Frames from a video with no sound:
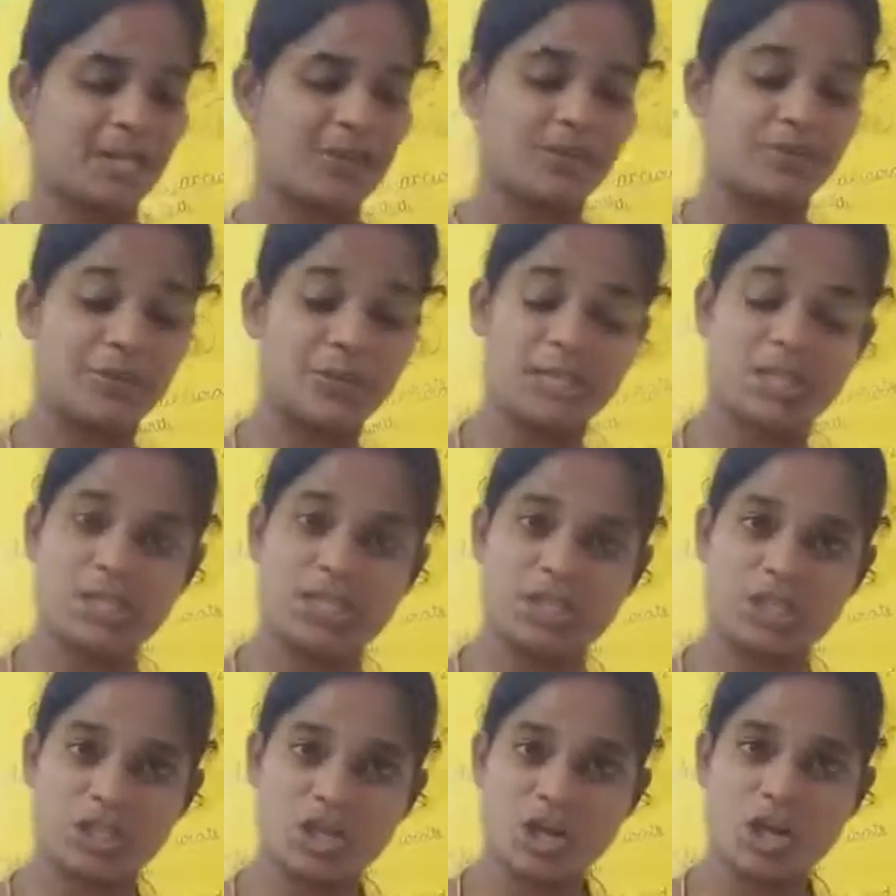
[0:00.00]
We
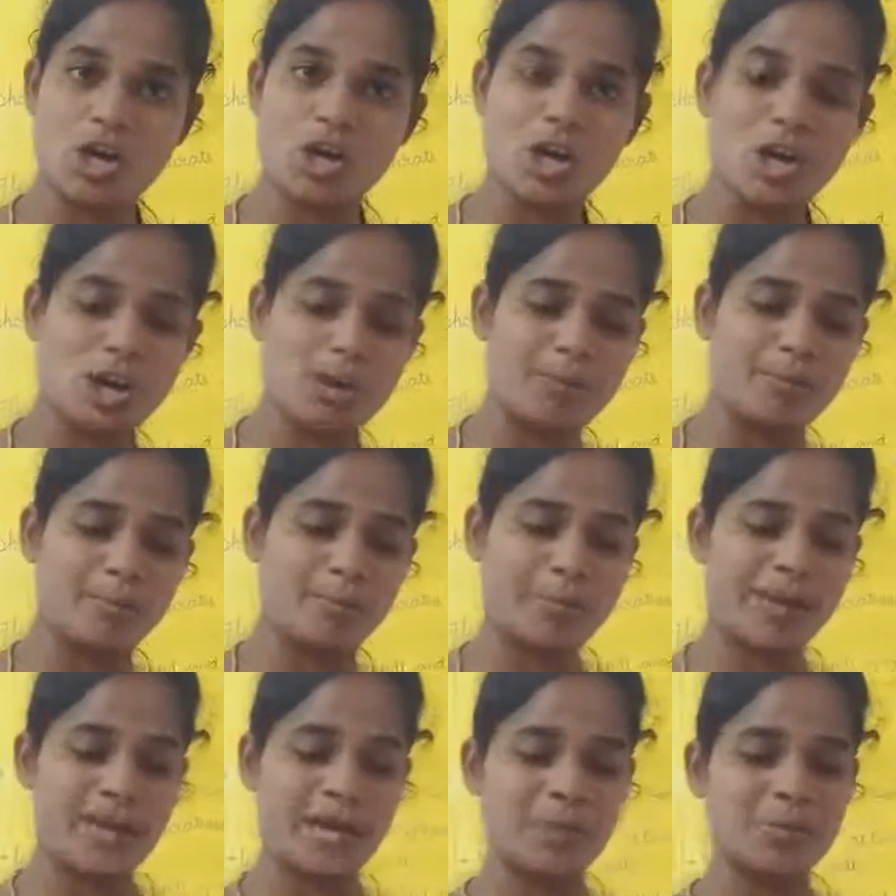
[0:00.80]
can draw
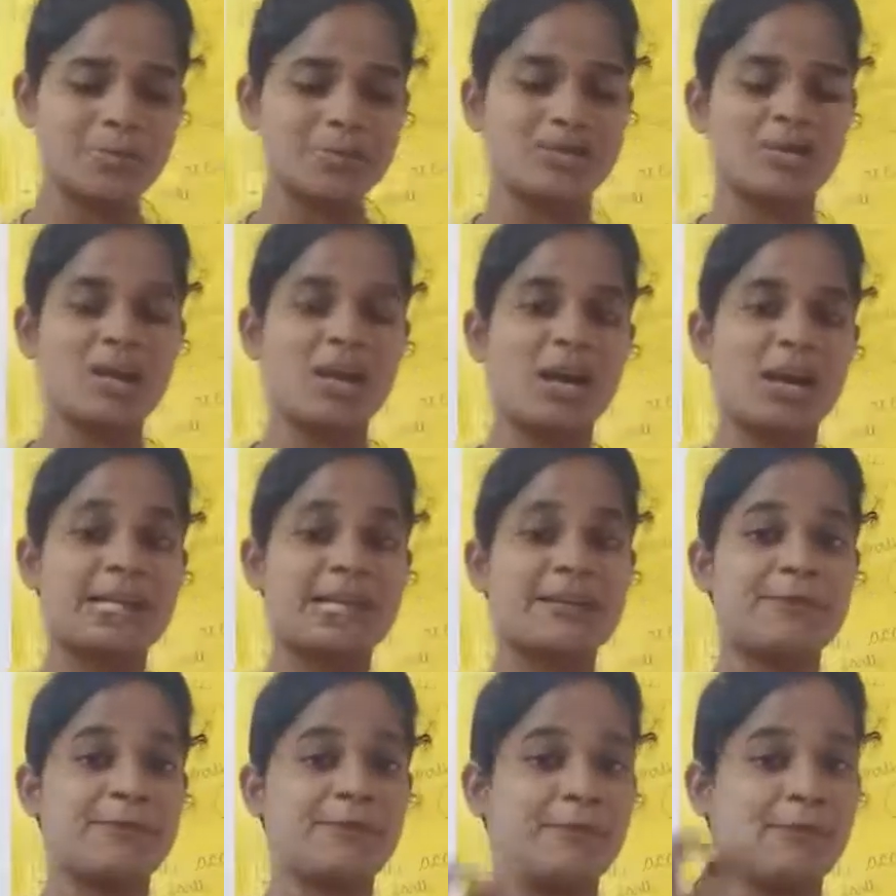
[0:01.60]
maps on
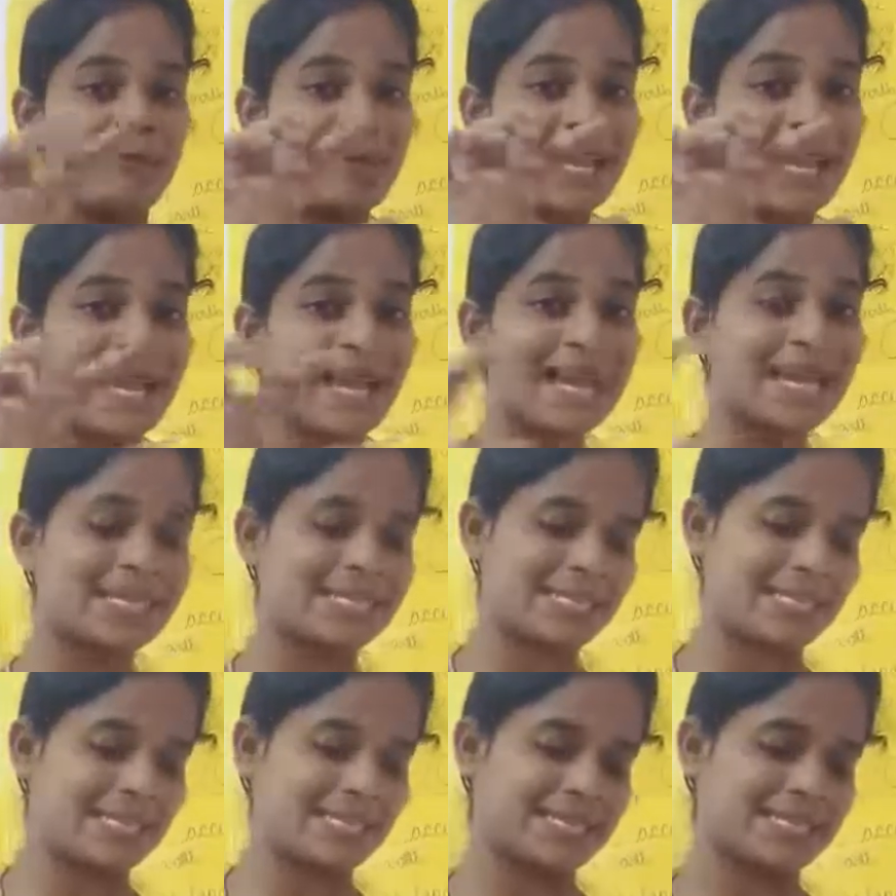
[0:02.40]
a
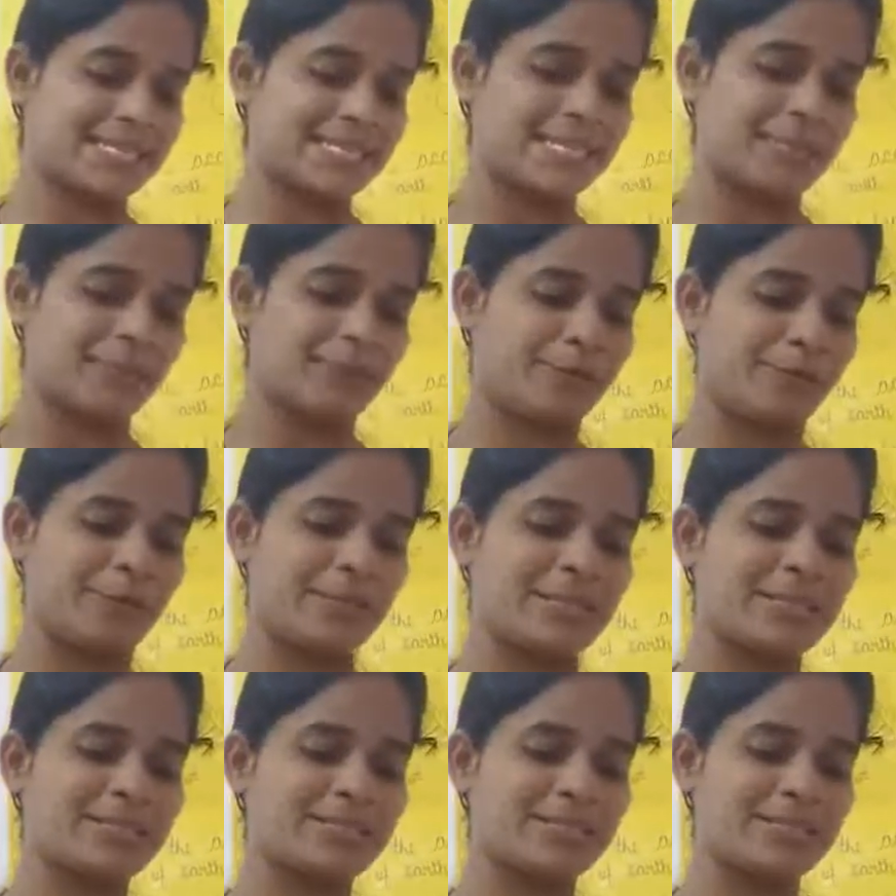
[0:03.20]
flat
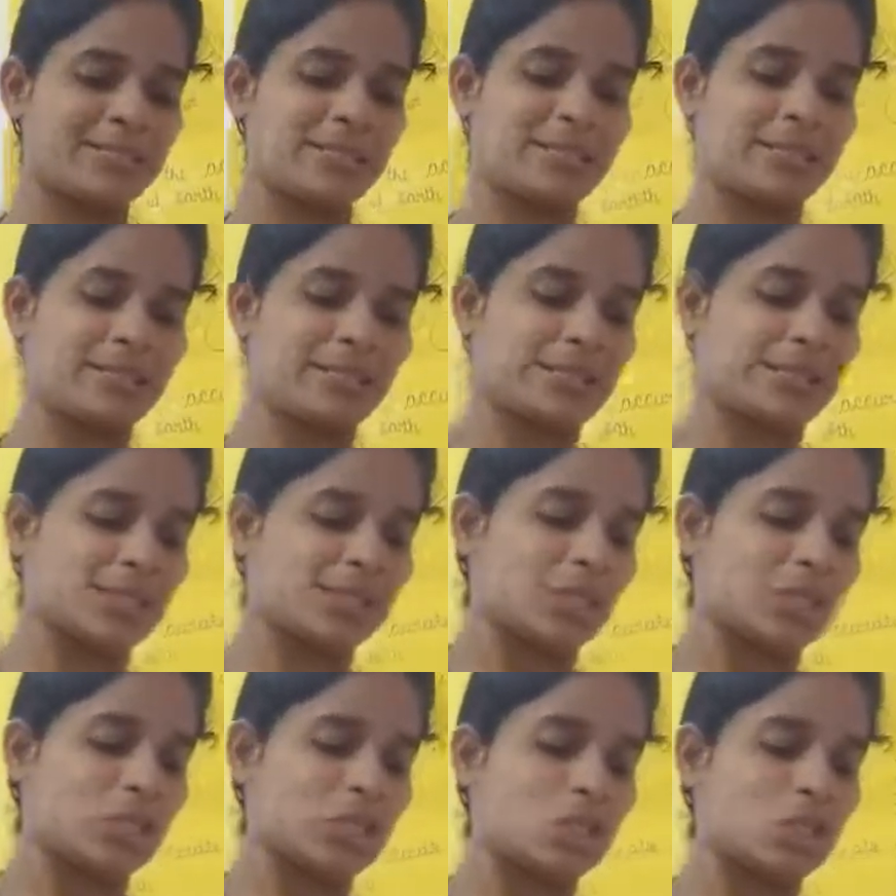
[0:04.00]
surface
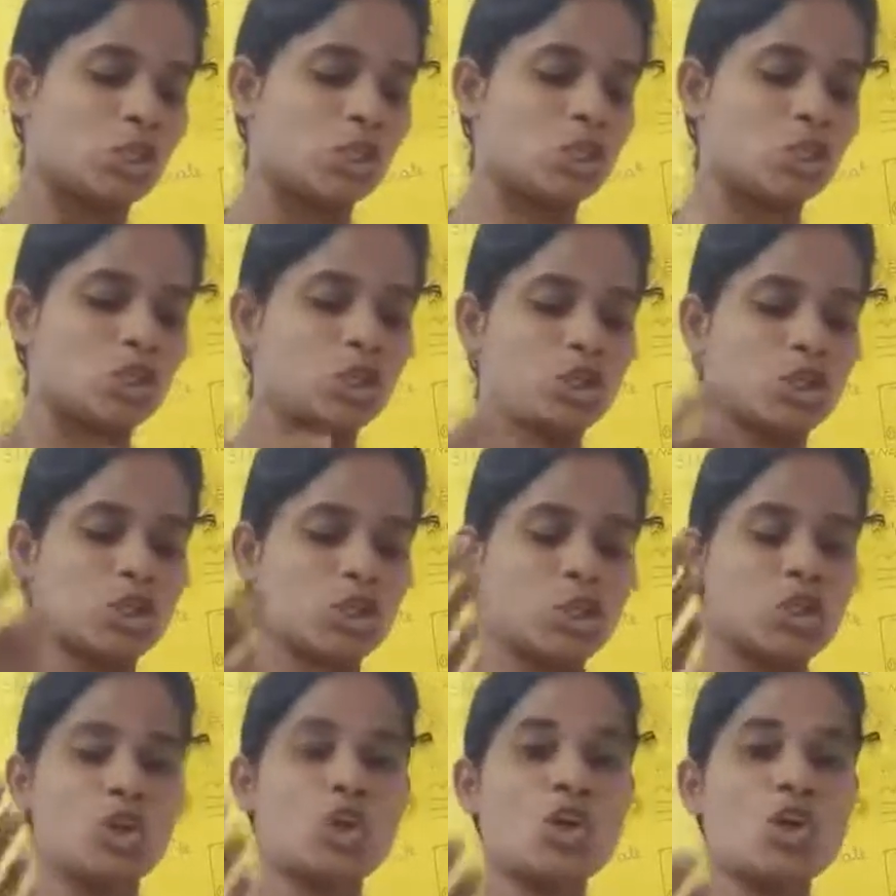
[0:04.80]
to
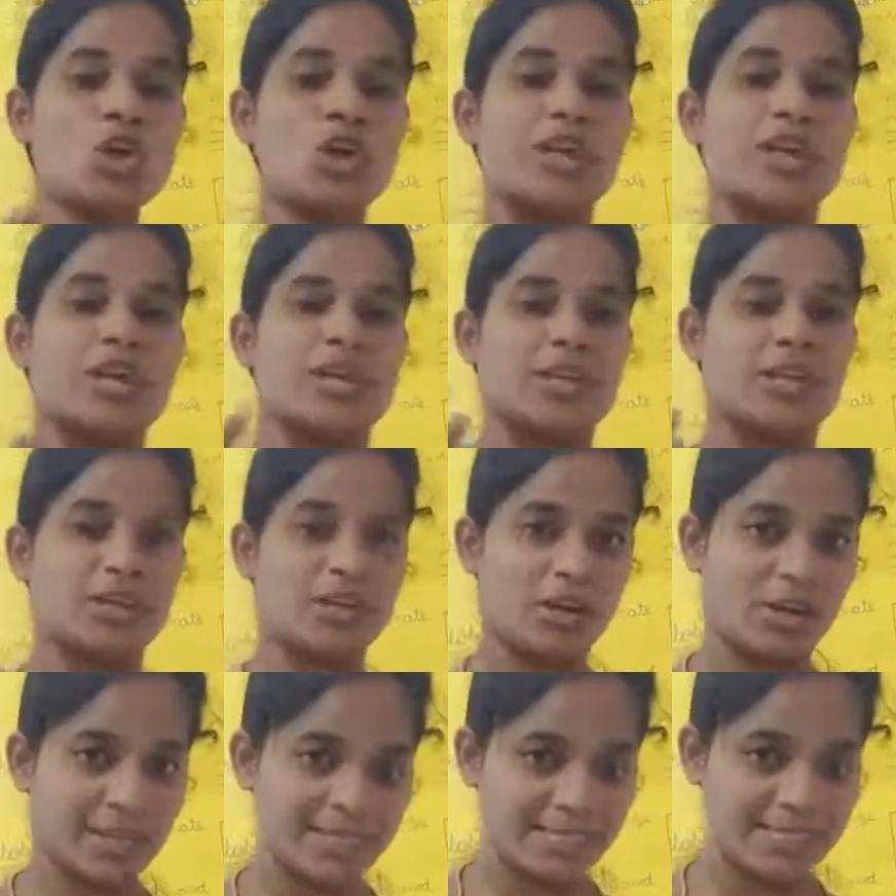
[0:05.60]
show
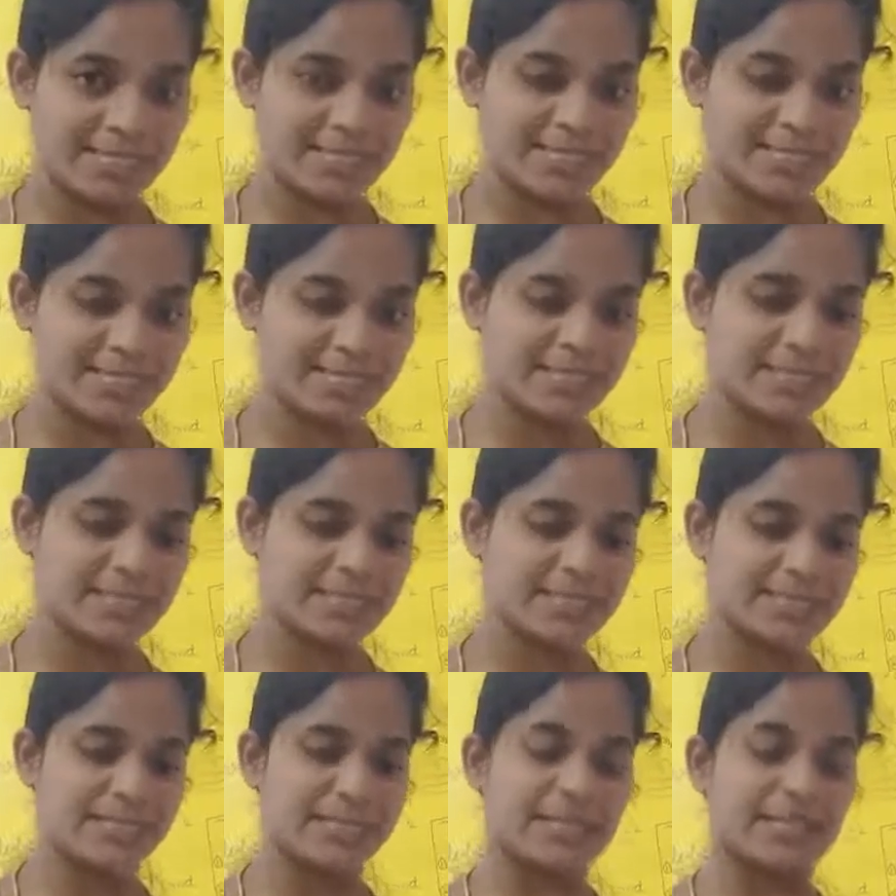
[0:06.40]

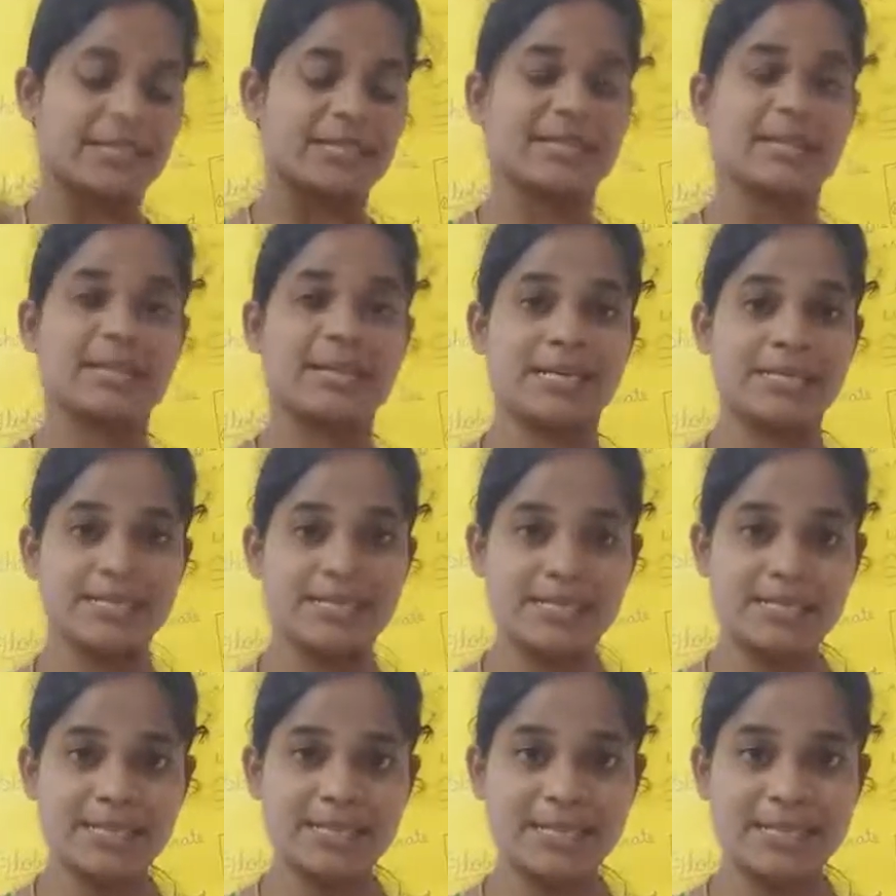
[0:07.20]
continents,
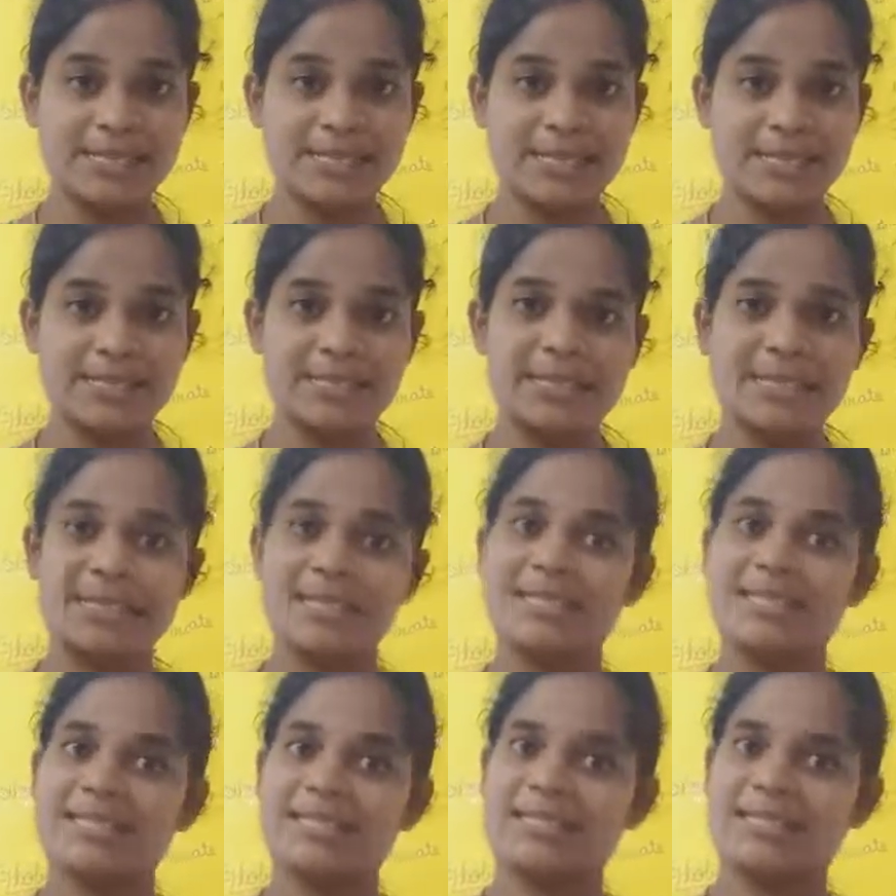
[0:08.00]
countries,
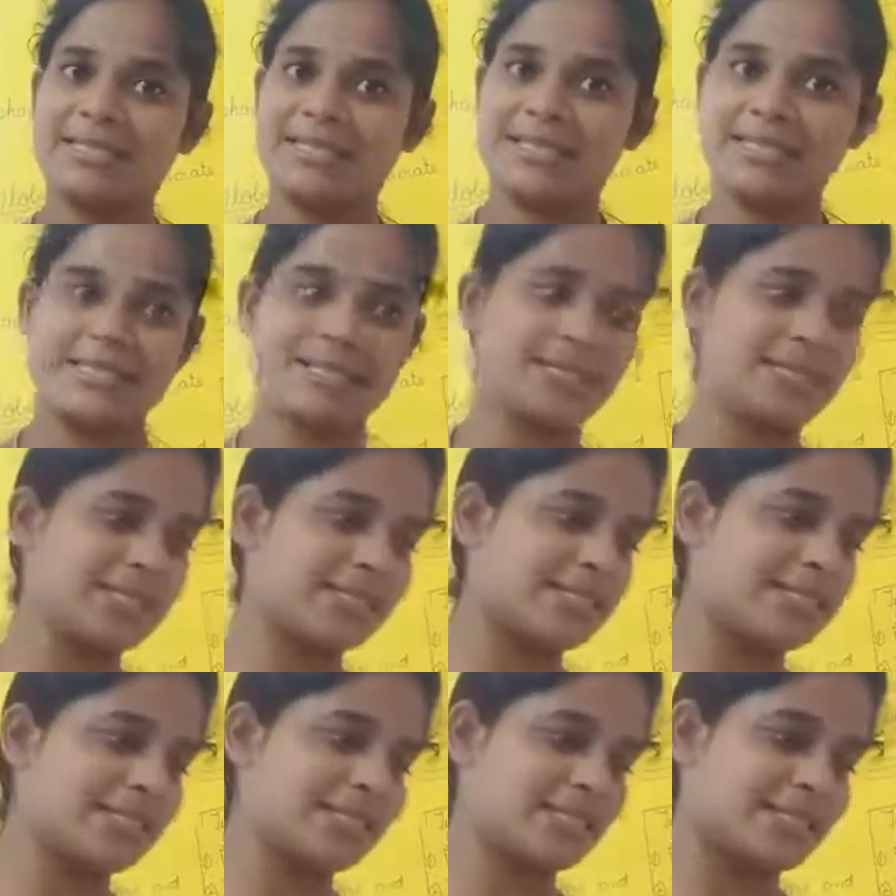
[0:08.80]

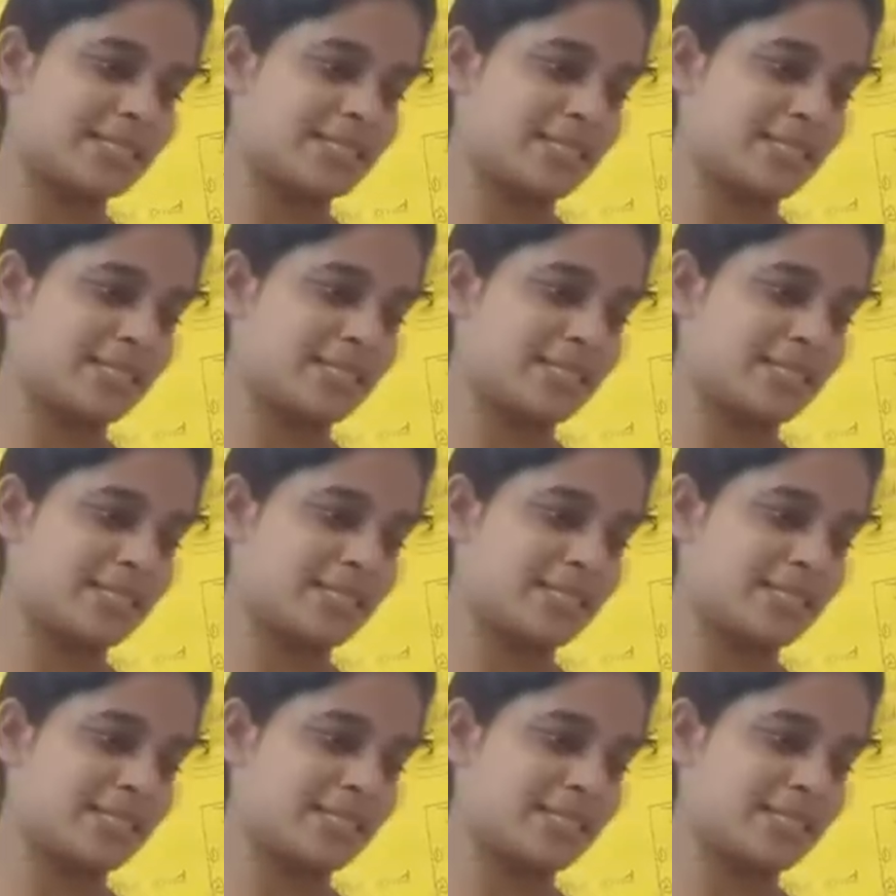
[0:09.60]
cities,